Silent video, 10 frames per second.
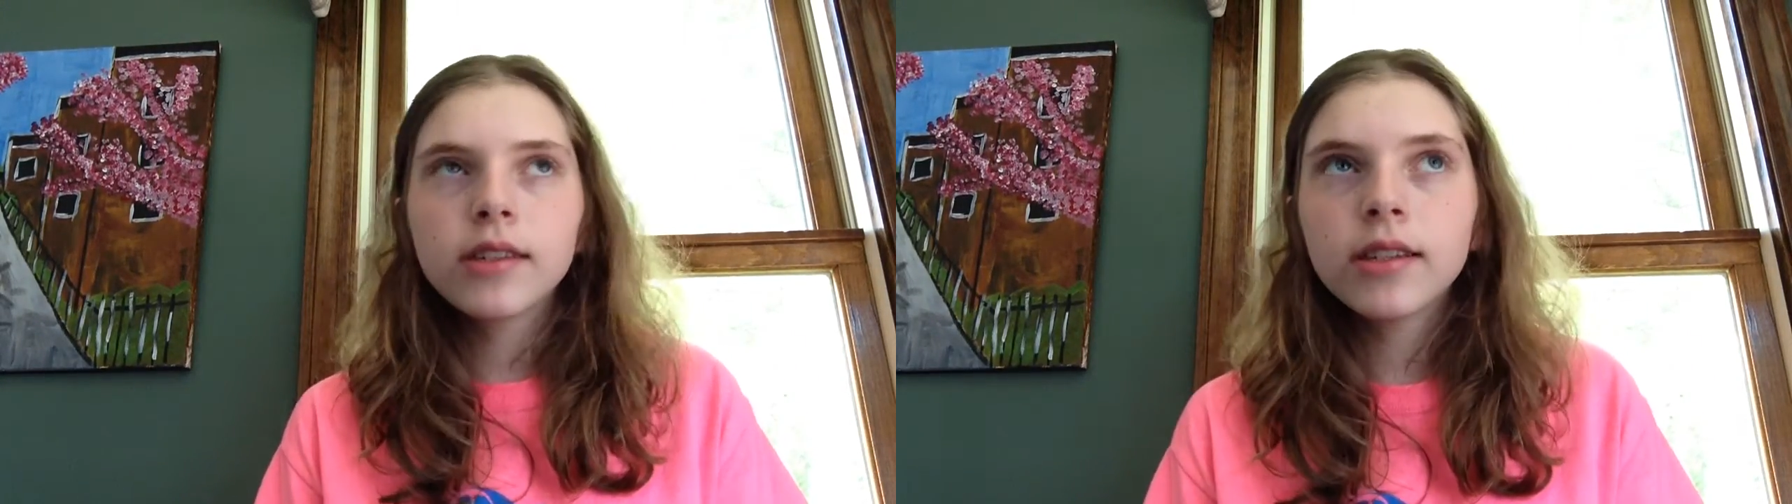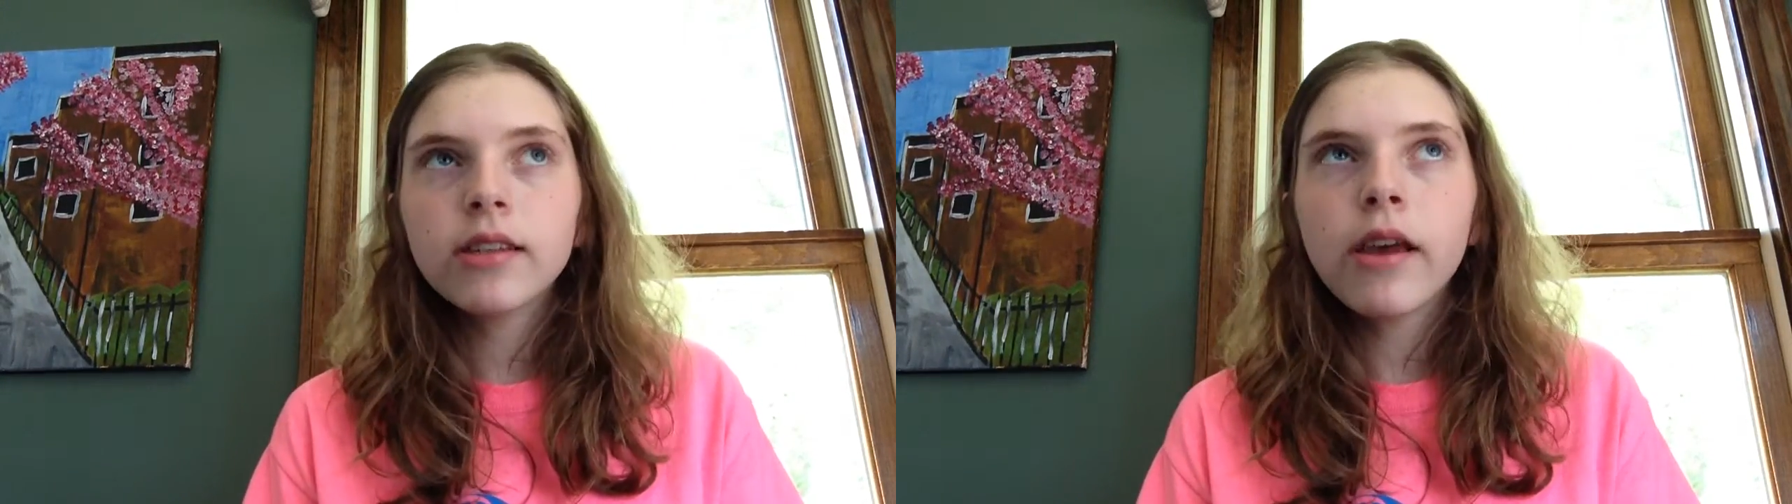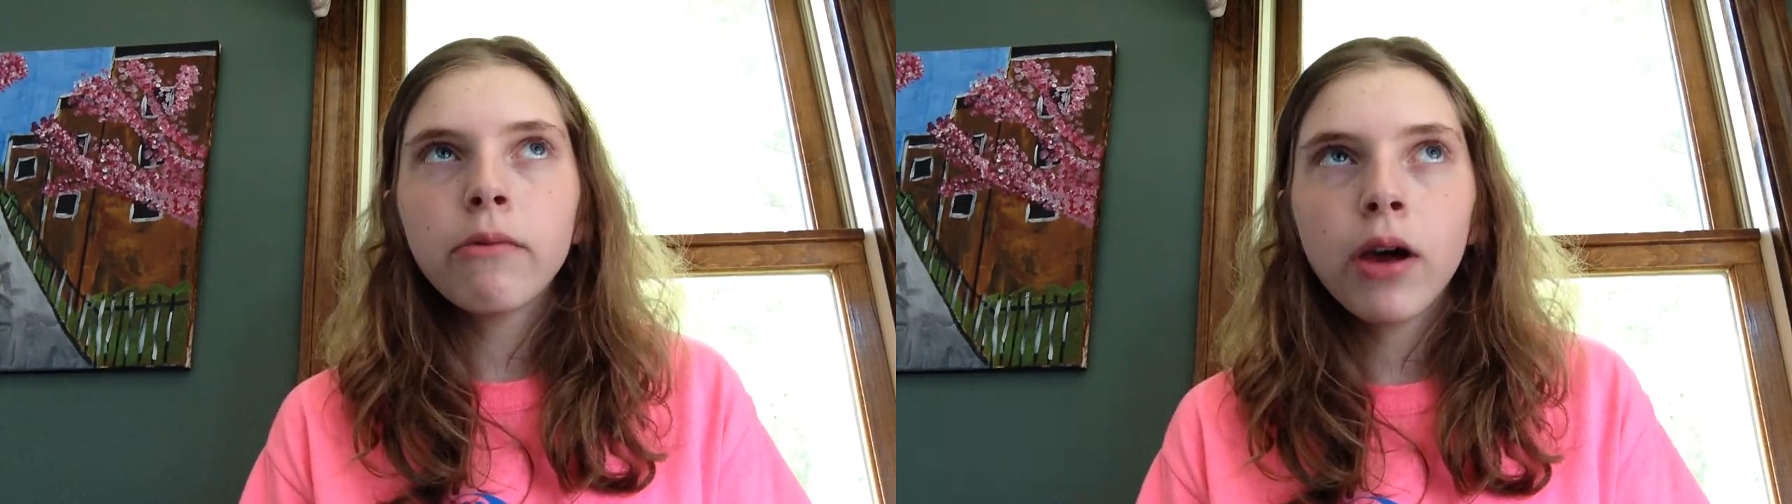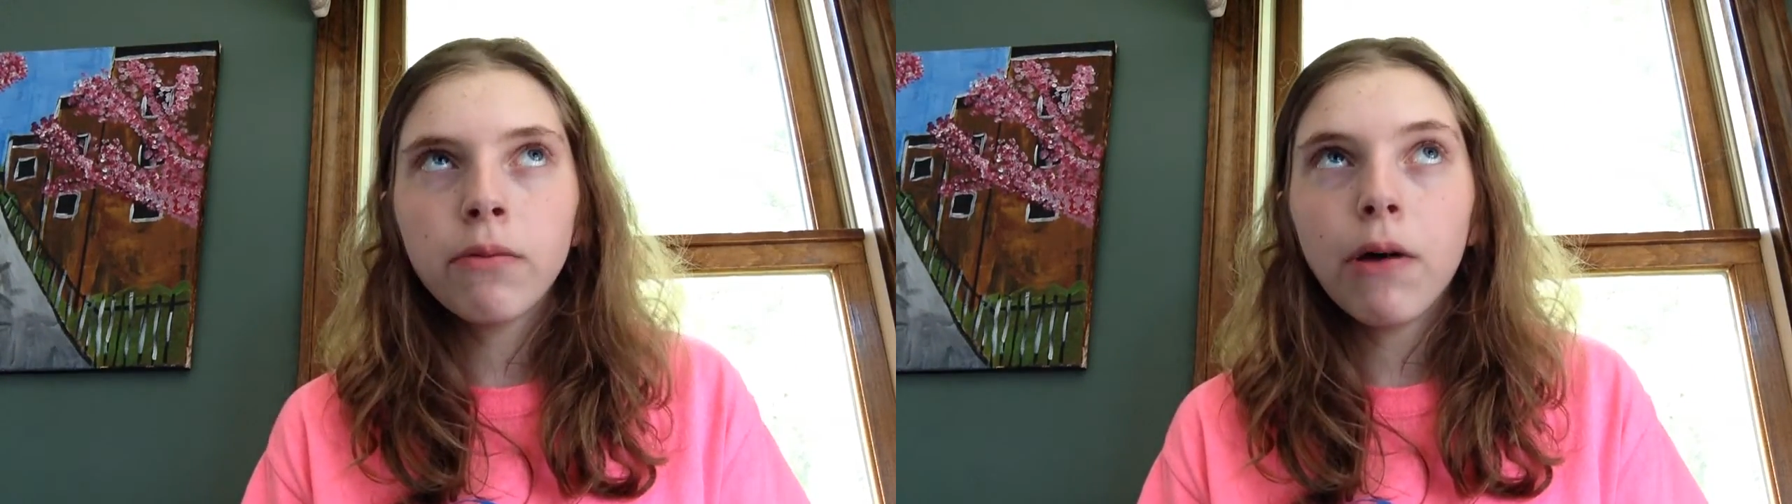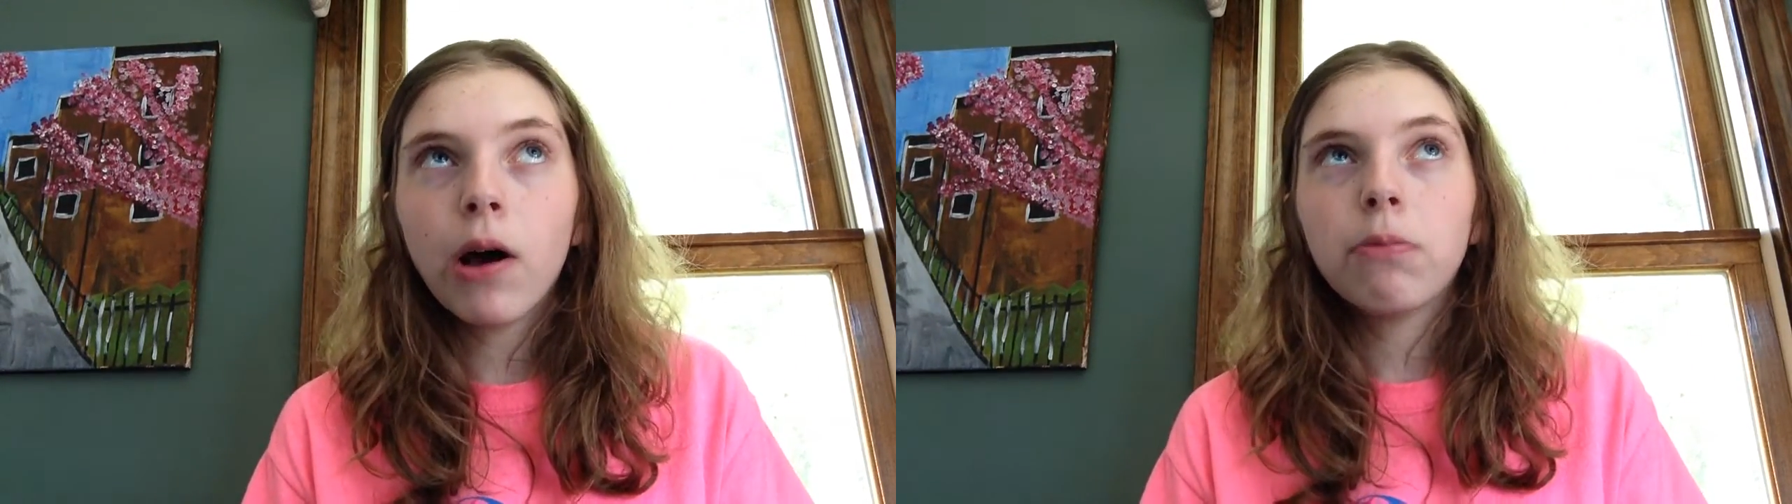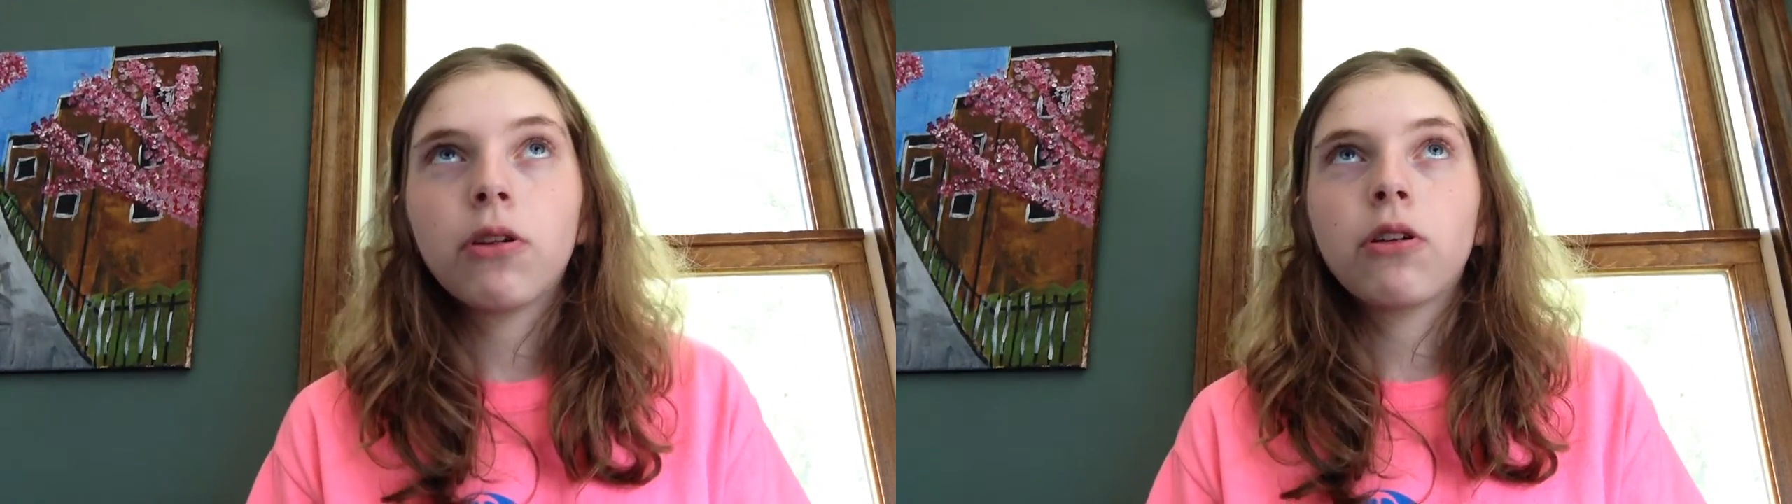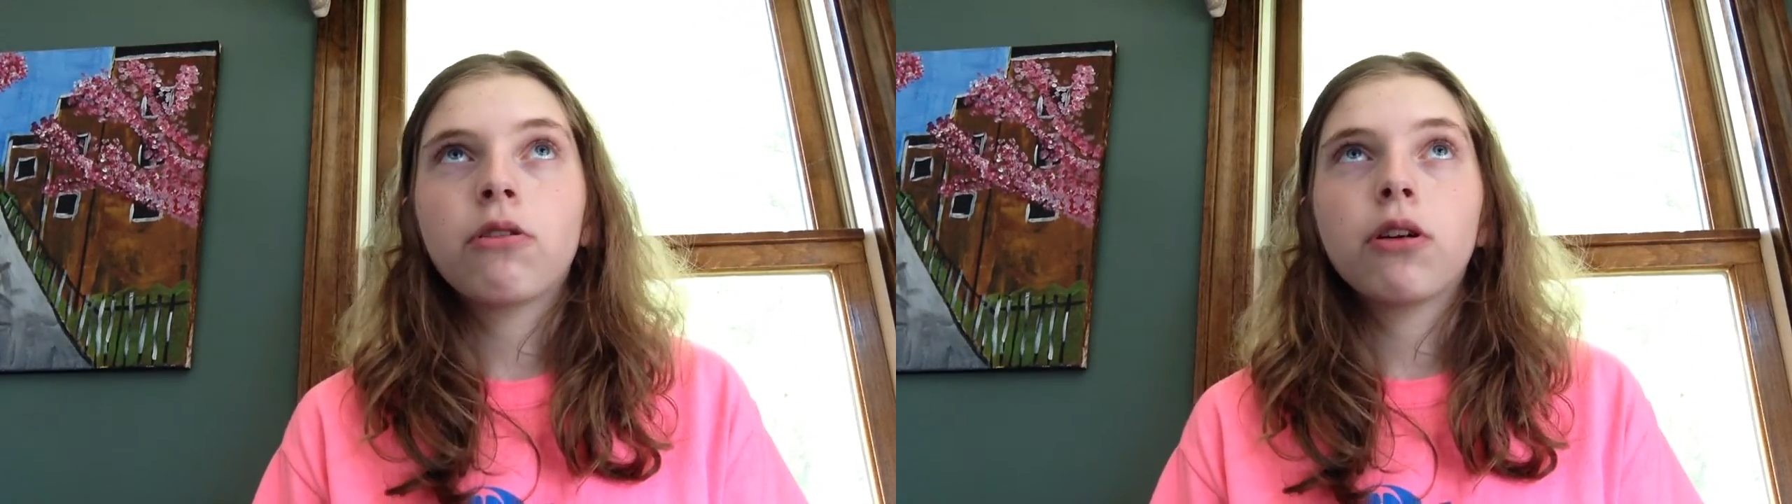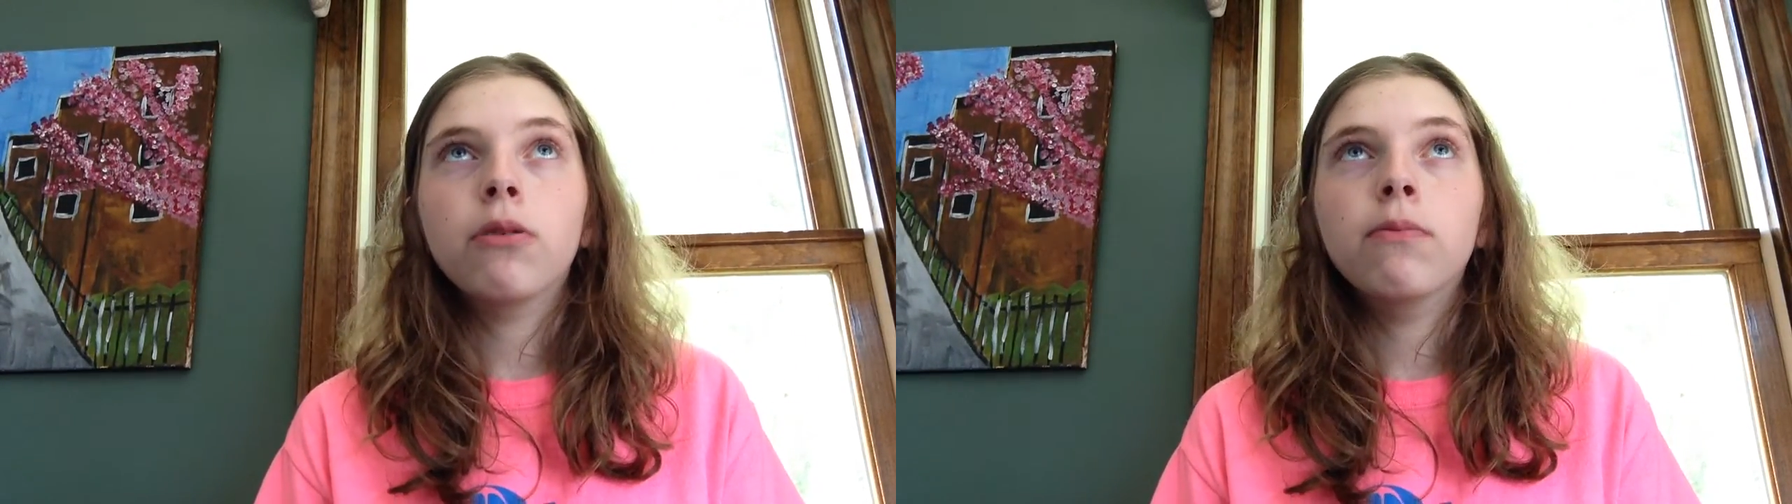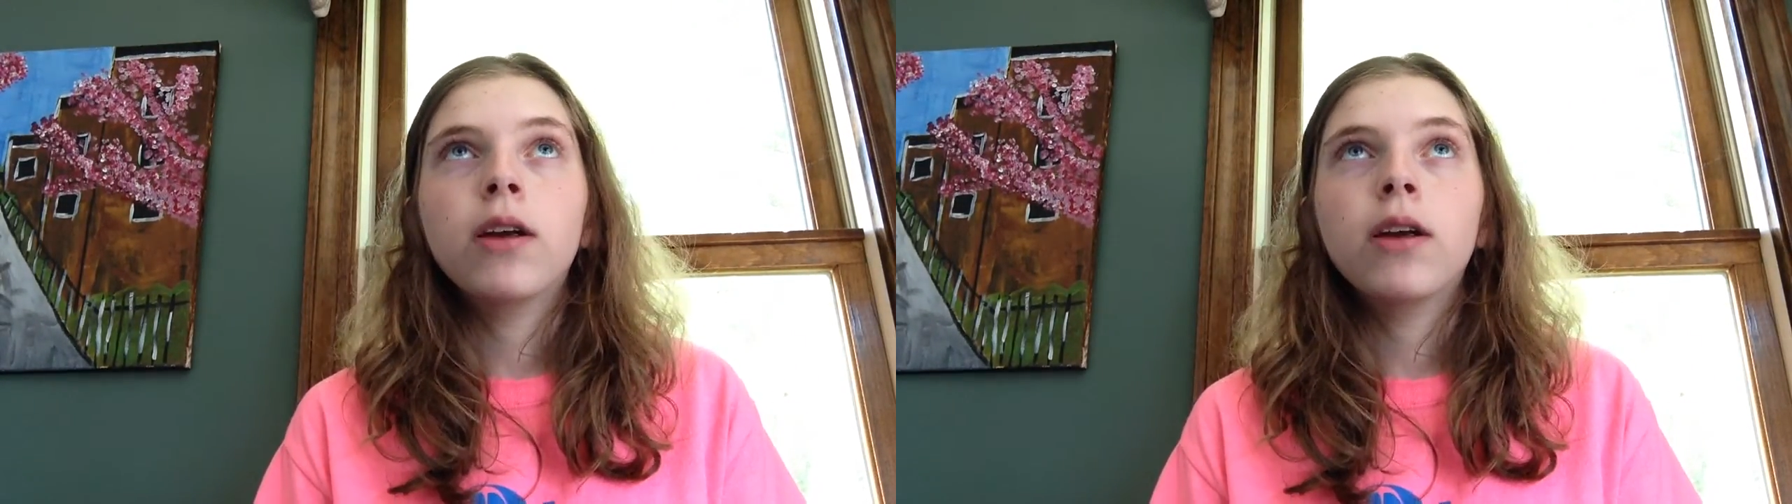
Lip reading: in the semi-popular group,